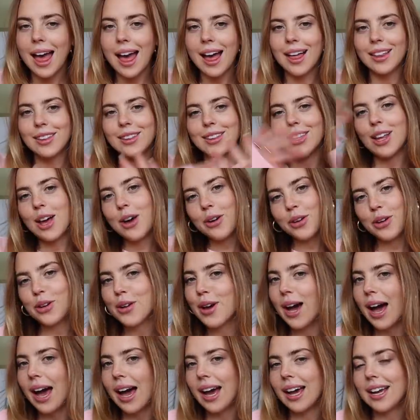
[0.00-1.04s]
Hello you
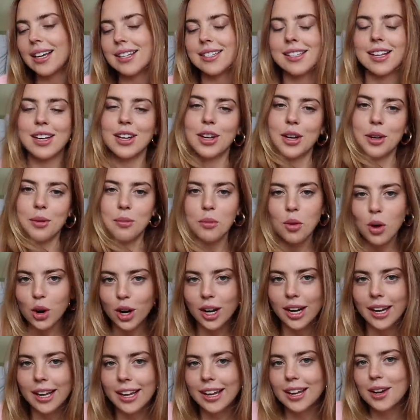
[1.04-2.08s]
guys, good
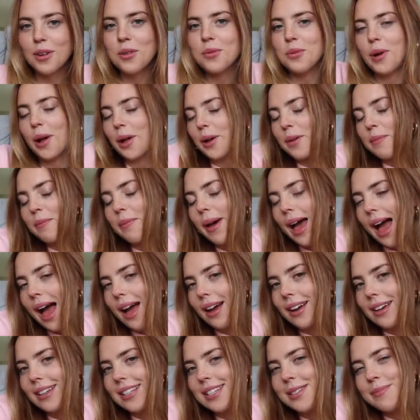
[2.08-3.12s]
morning, welcome
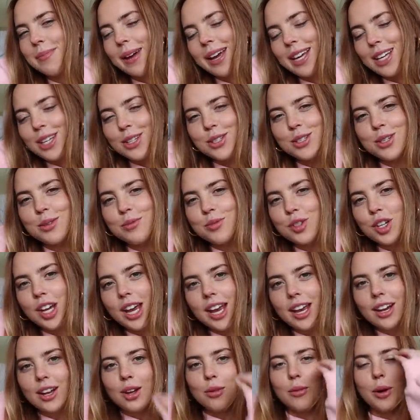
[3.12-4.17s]
back to my YouTube
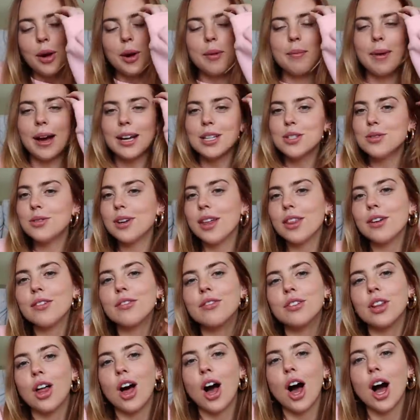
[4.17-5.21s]
channel, welcome back to another
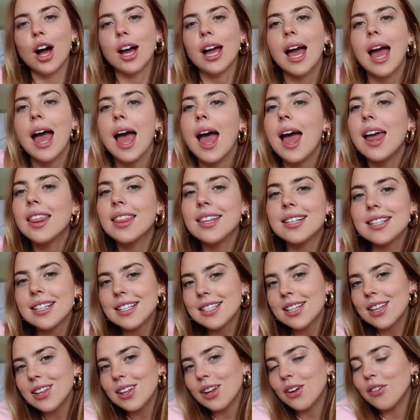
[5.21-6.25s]
vlog. This
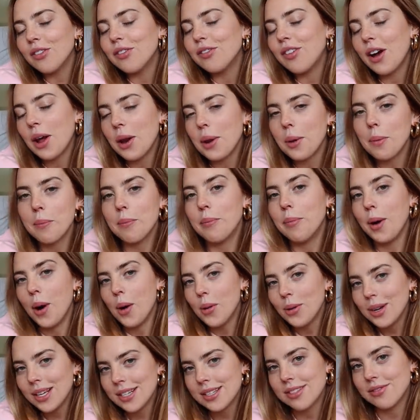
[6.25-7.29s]
is a little fun
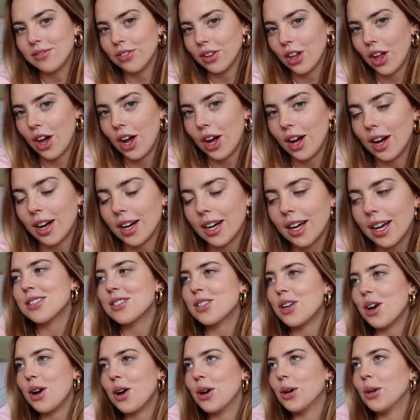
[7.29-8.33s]
bonus vlog.
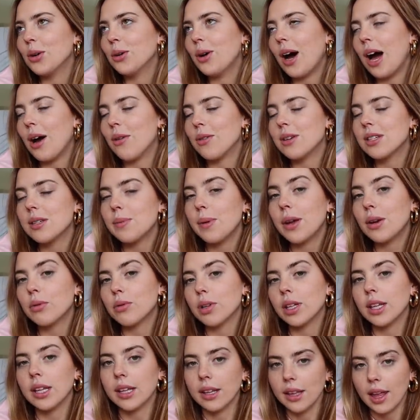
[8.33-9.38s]
So I went to bed
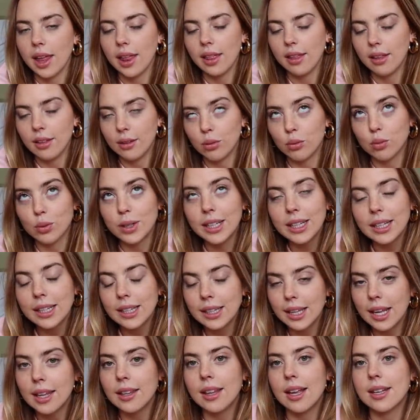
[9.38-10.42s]
really late, really
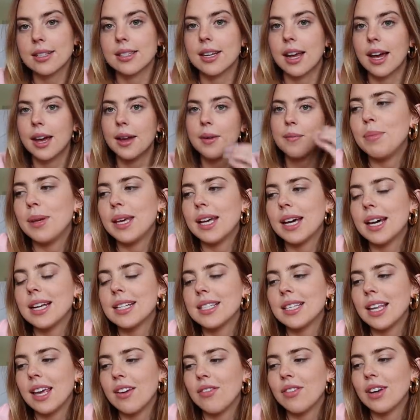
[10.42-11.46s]
late last night
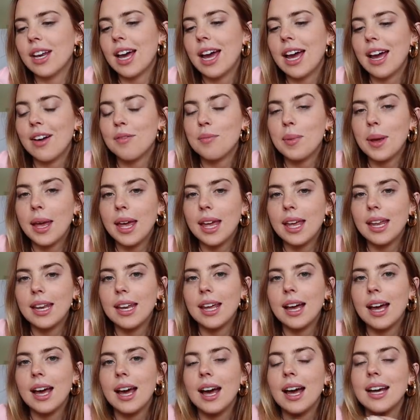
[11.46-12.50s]
because Leif and I have
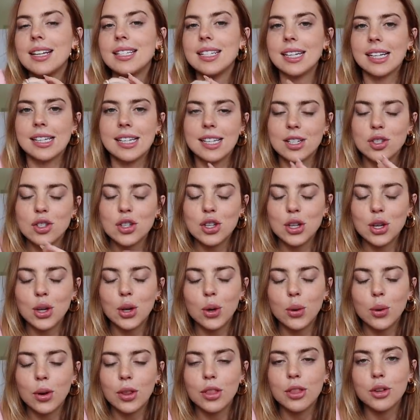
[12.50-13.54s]
been addicted
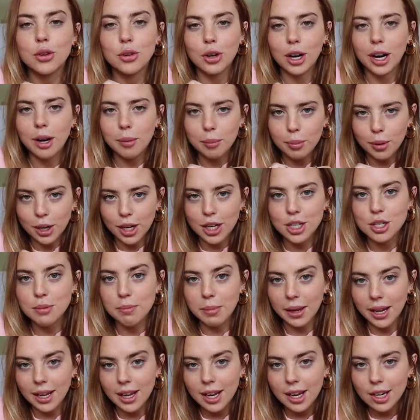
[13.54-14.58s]
to The Great British
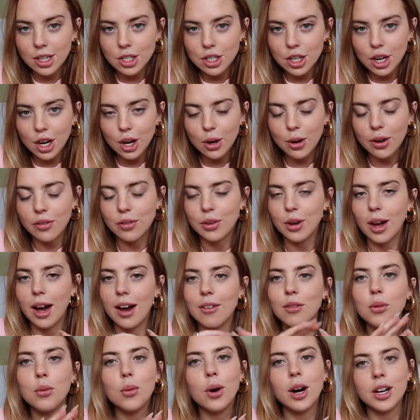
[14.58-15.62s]
Baking Show. If you
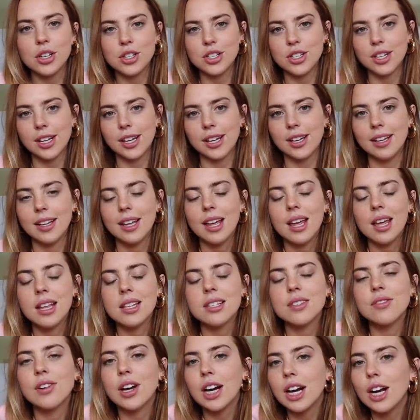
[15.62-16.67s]
haven't watched it,
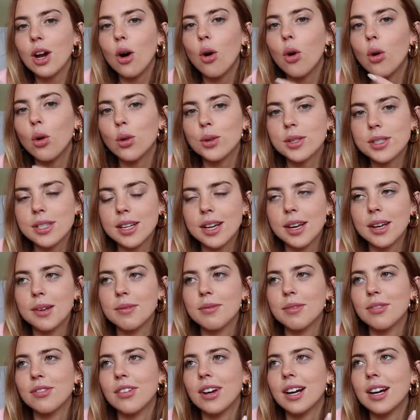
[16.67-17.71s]
it's very
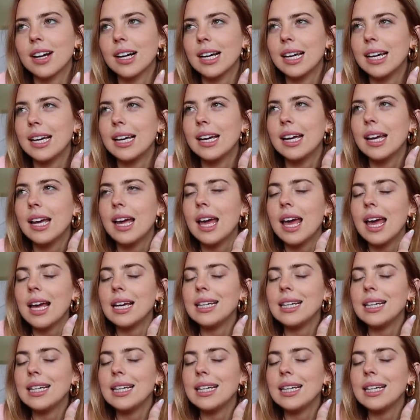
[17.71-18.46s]
wholesome, very